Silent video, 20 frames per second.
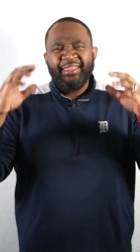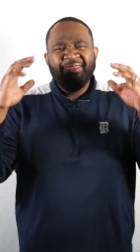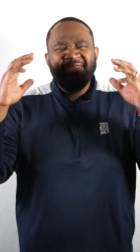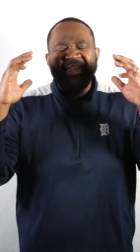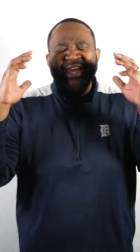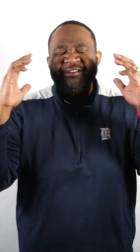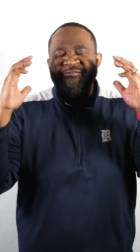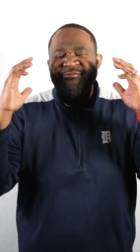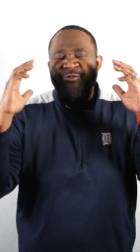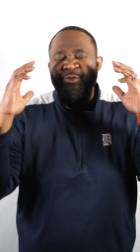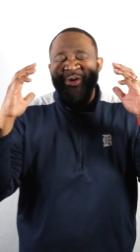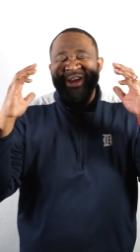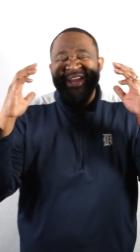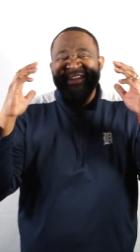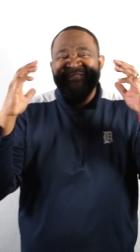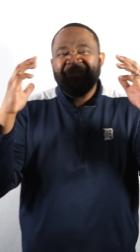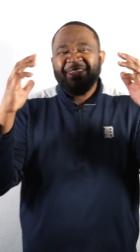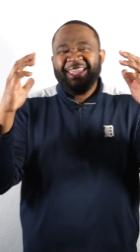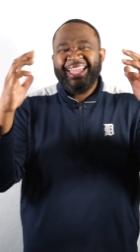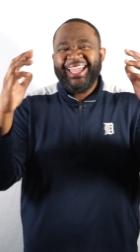Therefore,
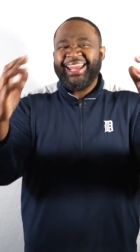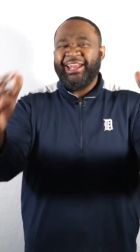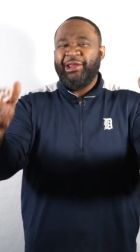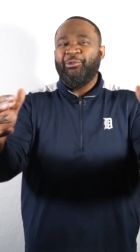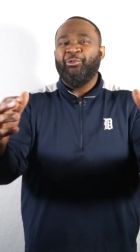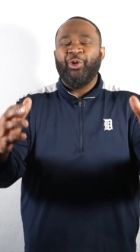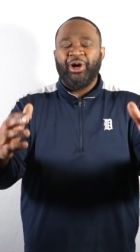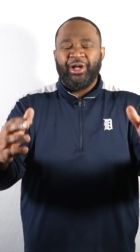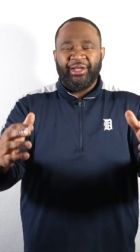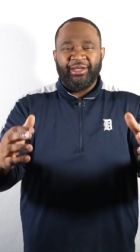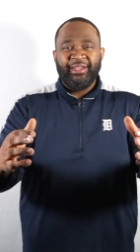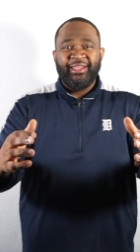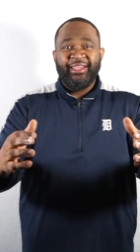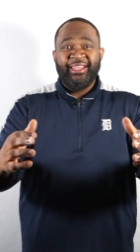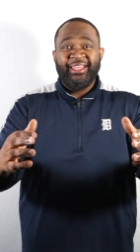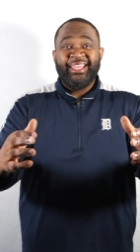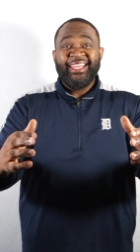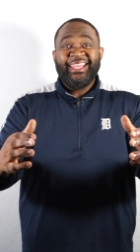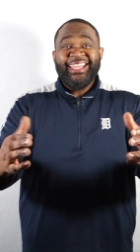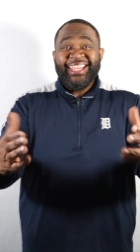if anyone
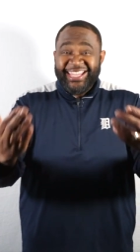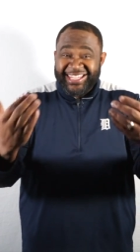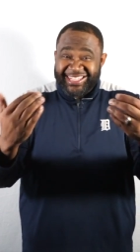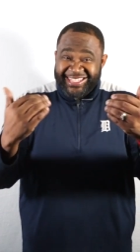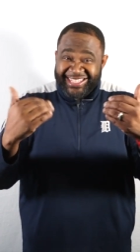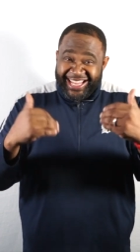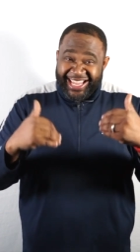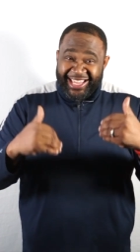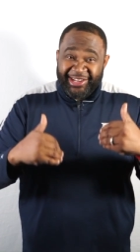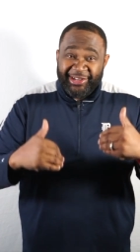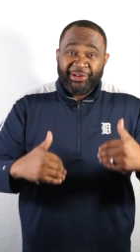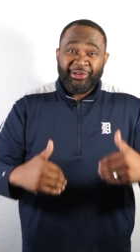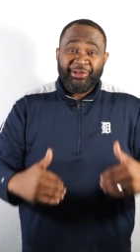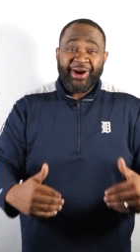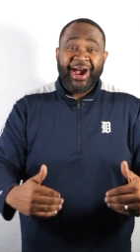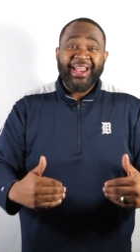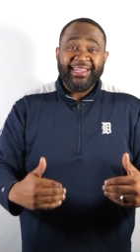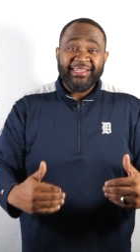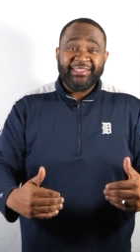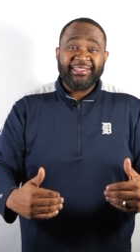is in
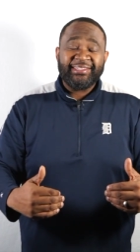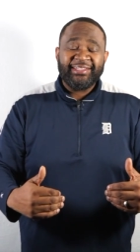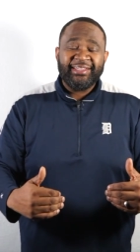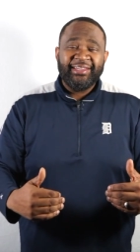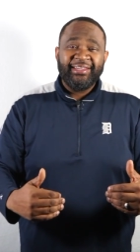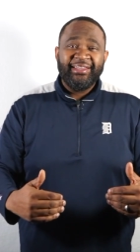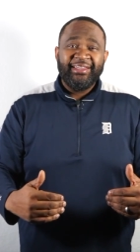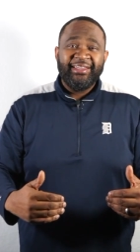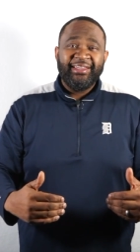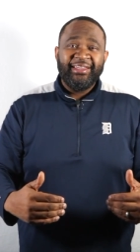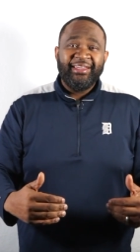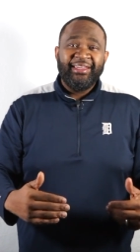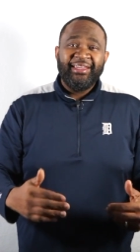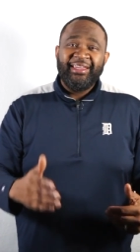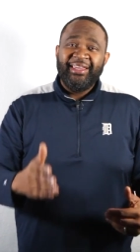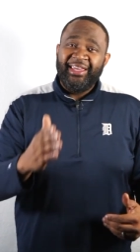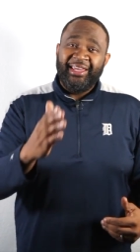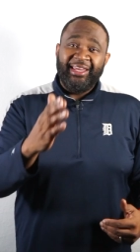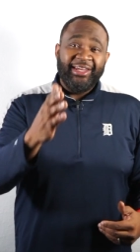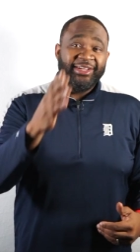Christ,
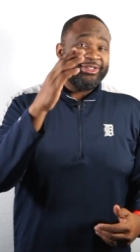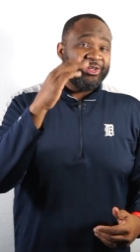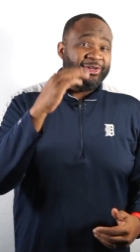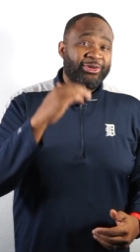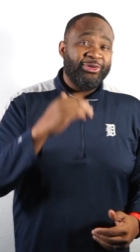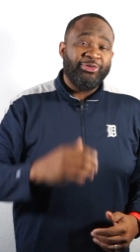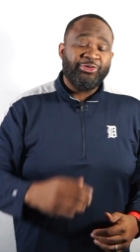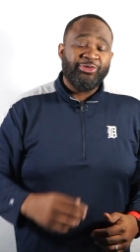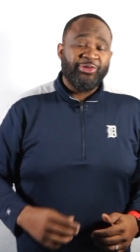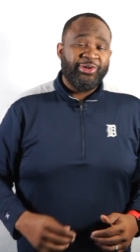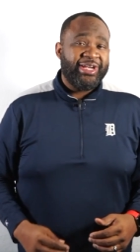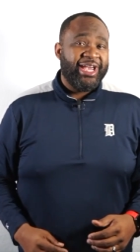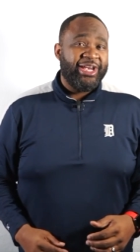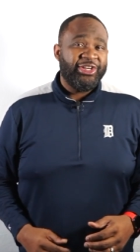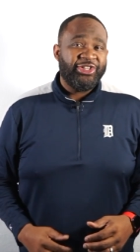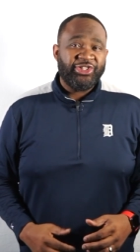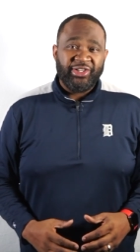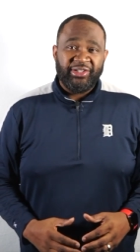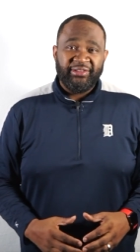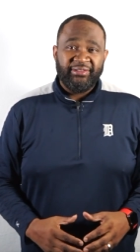he is a new
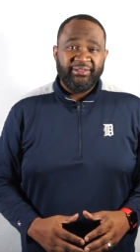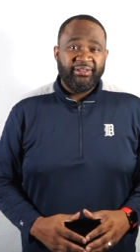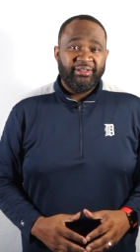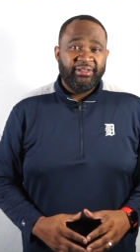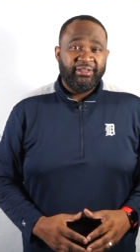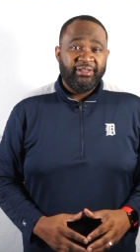creation.